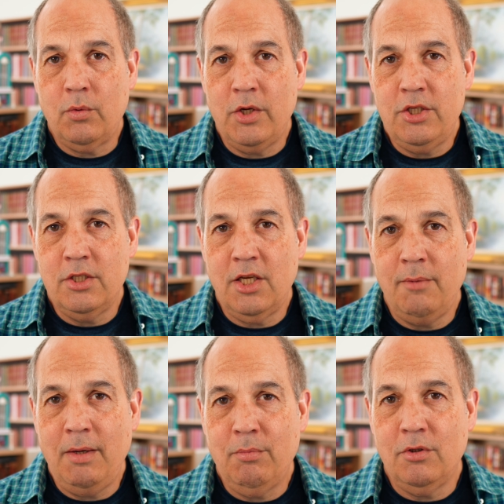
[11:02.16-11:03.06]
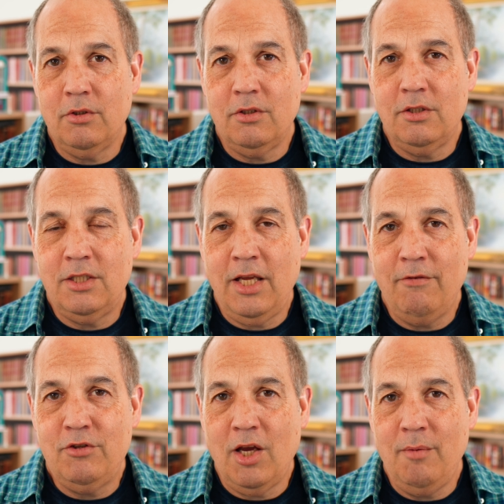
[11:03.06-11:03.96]
questions that I'm able to
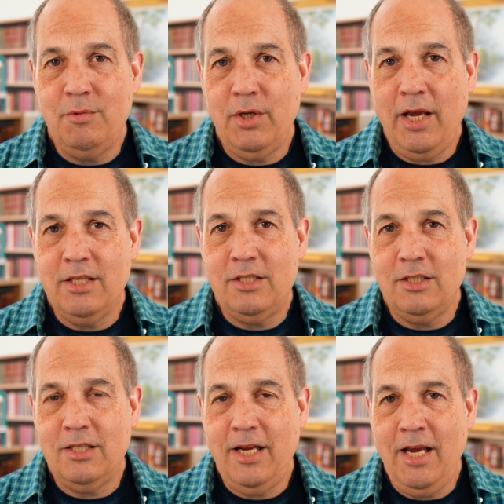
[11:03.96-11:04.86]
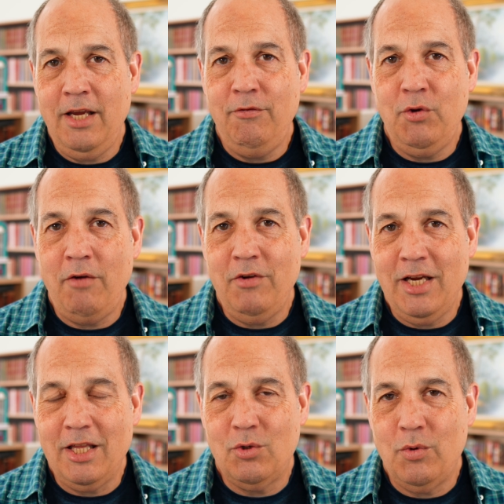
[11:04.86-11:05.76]
have time to answer today. If you have any
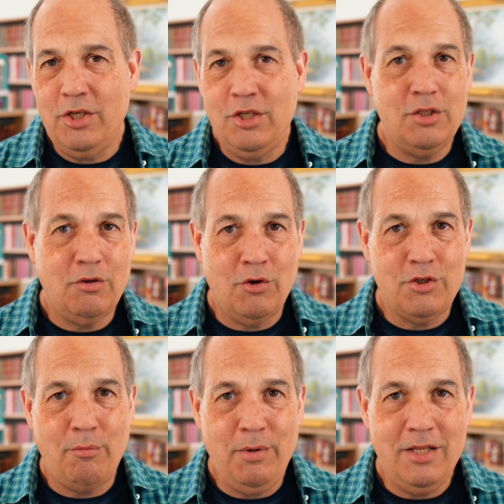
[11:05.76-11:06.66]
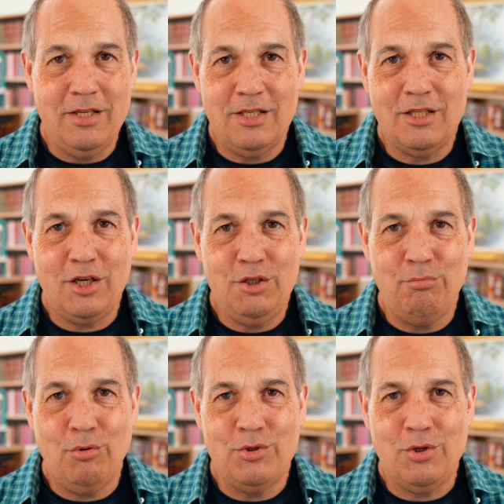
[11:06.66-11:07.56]
other questions, of course, I'll be in the discussion
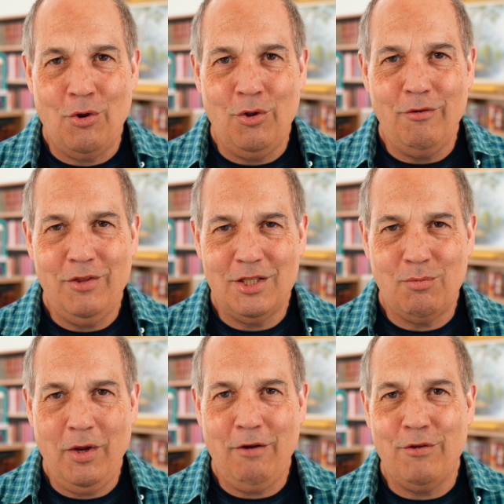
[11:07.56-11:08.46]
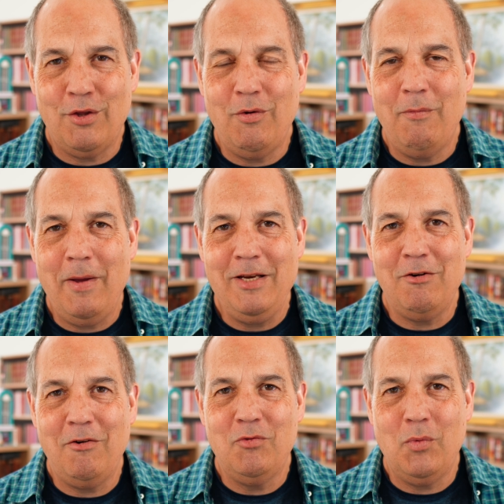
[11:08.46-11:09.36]
boards all of this week for the
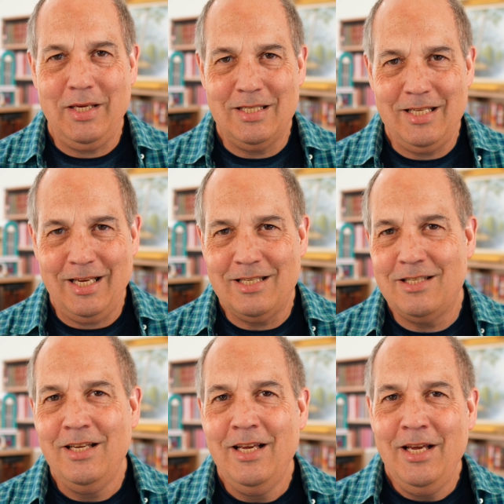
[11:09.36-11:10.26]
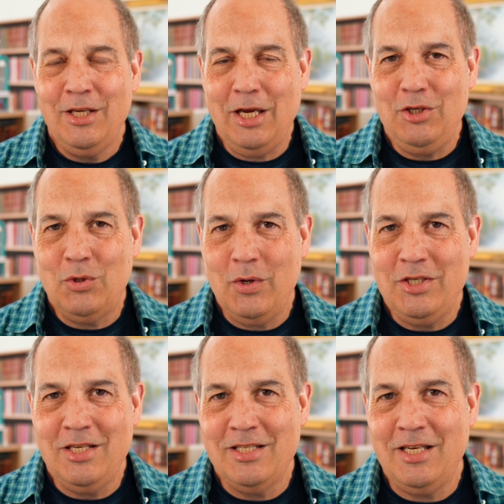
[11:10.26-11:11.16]
remainder of week 6. Get your
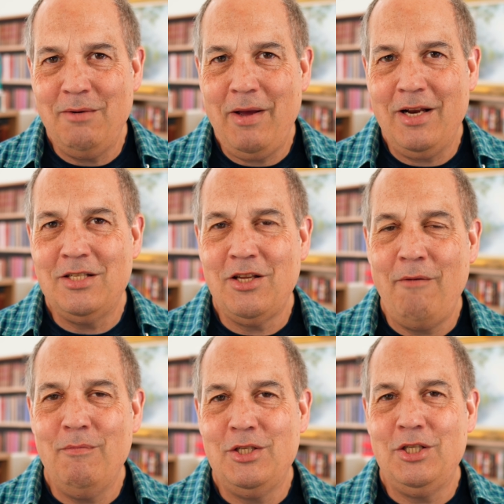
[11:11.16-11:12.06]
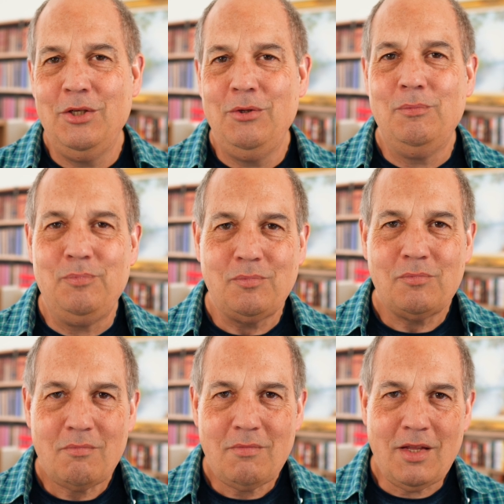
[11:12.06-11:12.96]
questions in about assignment 2
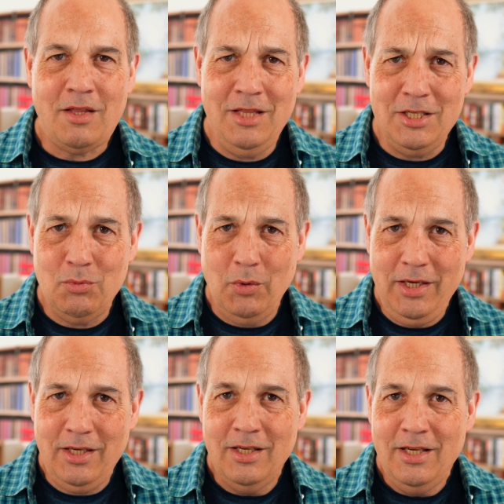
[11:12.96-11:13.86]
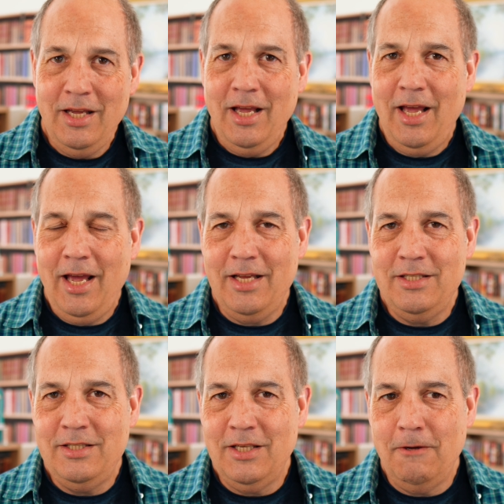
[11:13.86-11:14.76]
this week, and